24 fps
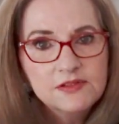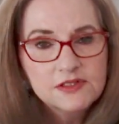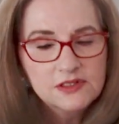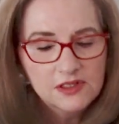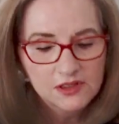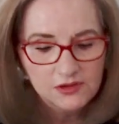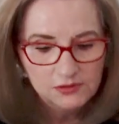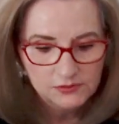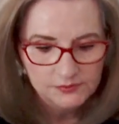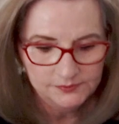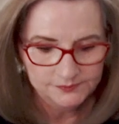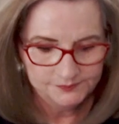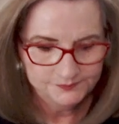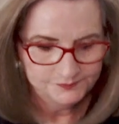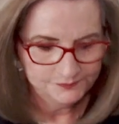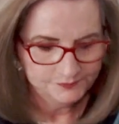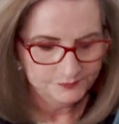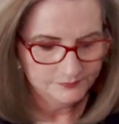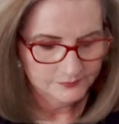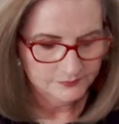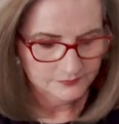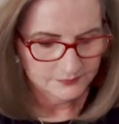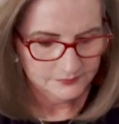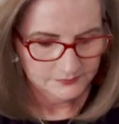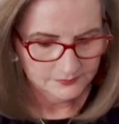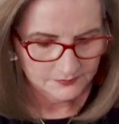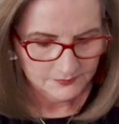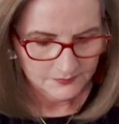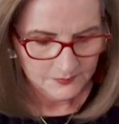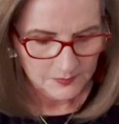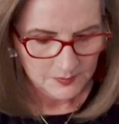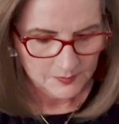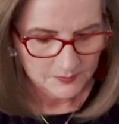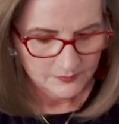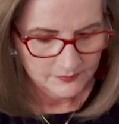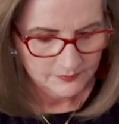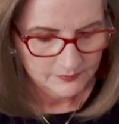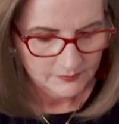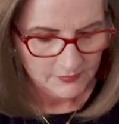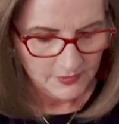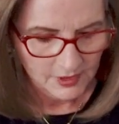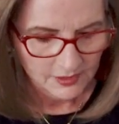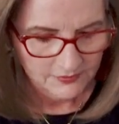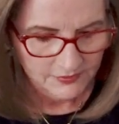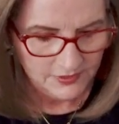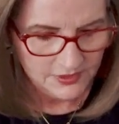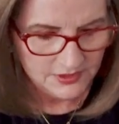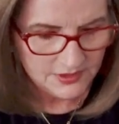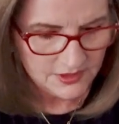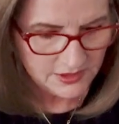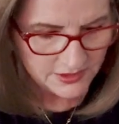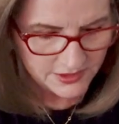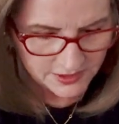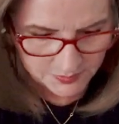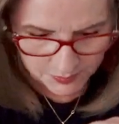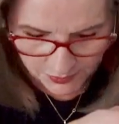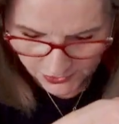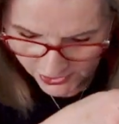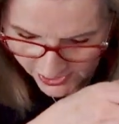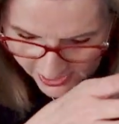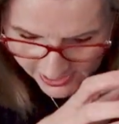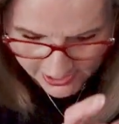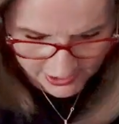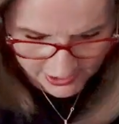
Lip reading: so this looks pretty